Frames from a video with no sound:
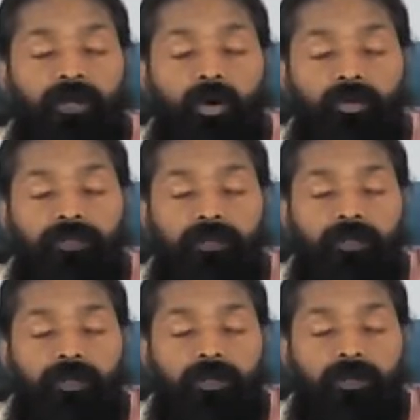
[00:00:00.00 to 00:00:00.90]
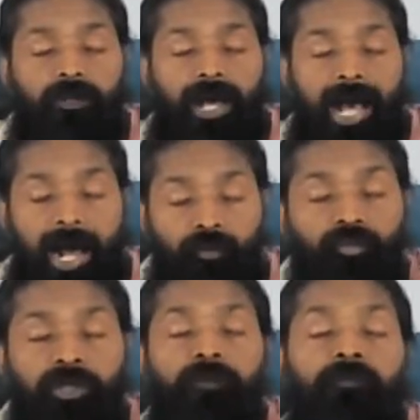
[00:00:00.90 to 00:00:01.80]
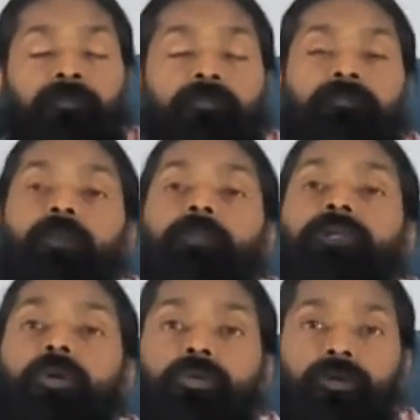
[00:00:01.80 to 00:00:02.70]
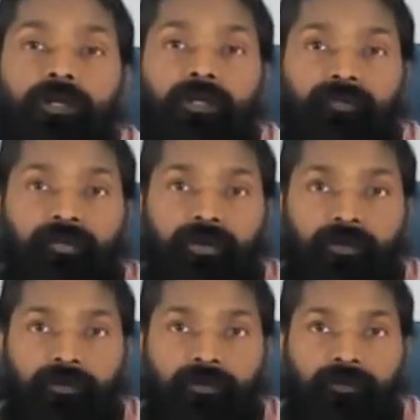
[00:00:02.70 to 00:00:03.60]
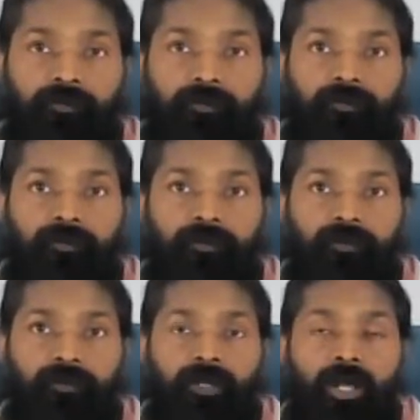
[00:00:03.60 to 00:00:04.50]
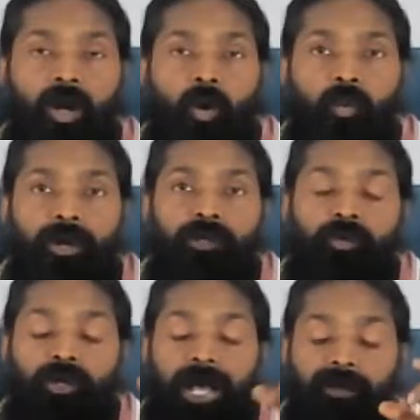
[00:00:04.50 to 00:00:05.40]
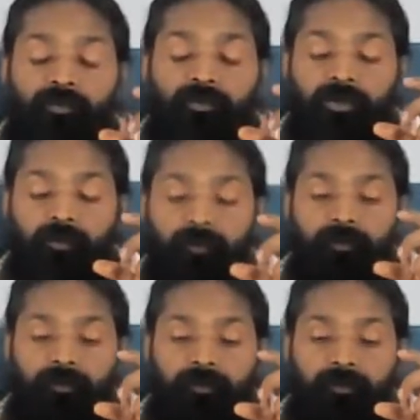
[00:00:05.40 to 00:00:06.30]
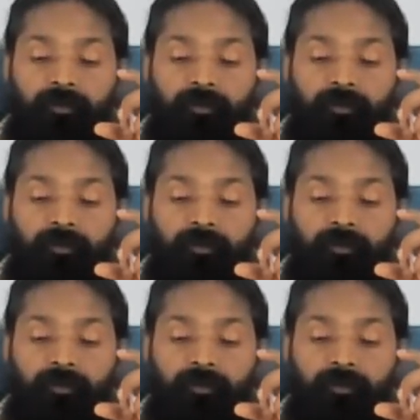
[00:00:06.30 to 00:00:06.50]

or the outcome may be totally different. When your outcome